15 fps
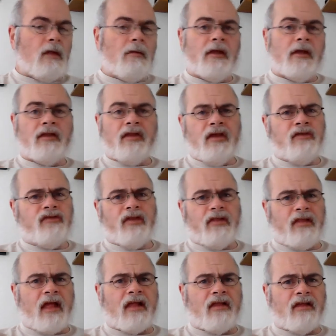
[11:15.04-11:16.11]

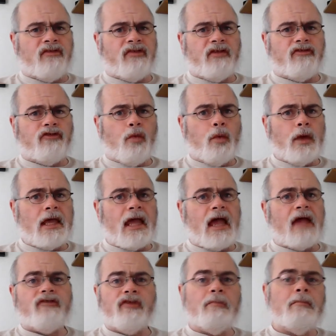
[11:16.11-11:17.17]
It's such a
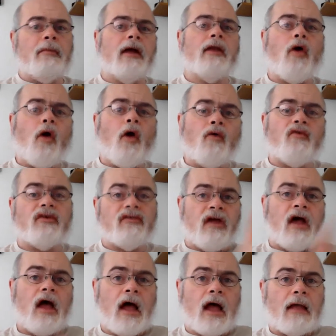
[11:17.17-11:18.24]
gas that over
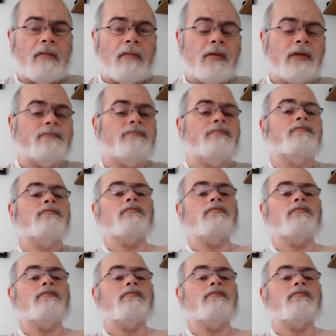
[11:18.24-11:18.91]
time,